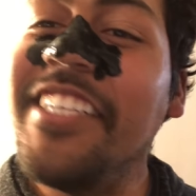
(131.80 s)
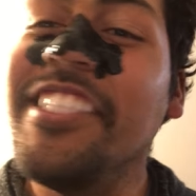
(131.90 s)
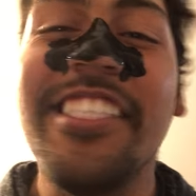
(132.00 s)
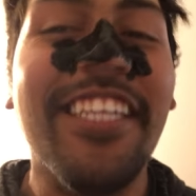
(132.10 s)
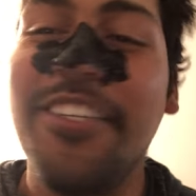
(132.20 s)
let
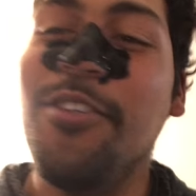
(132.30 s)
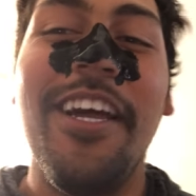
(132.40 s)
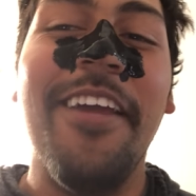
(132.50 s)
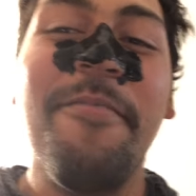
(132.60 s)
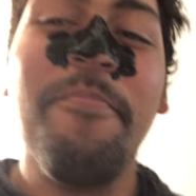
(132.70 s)
just let it
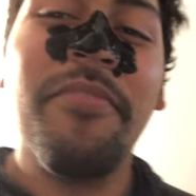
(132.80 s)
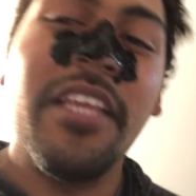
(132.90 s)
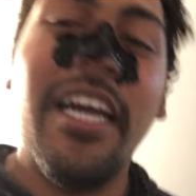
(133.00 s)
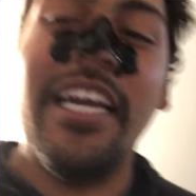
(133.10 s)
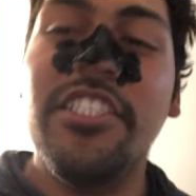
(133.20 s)
dry.
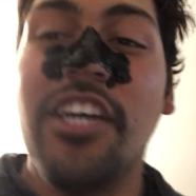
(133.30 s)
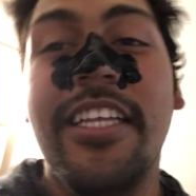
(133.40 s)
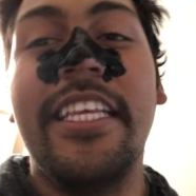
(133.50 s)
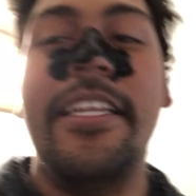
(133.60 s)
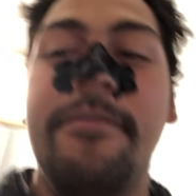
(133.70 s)
All right,
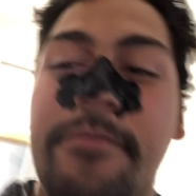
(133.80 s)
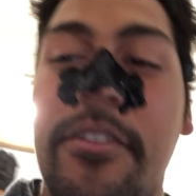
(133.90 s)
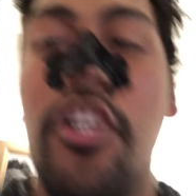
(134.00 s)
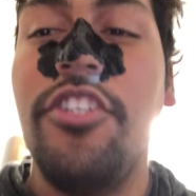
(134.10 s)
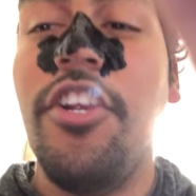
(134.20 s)
Jonathan. Your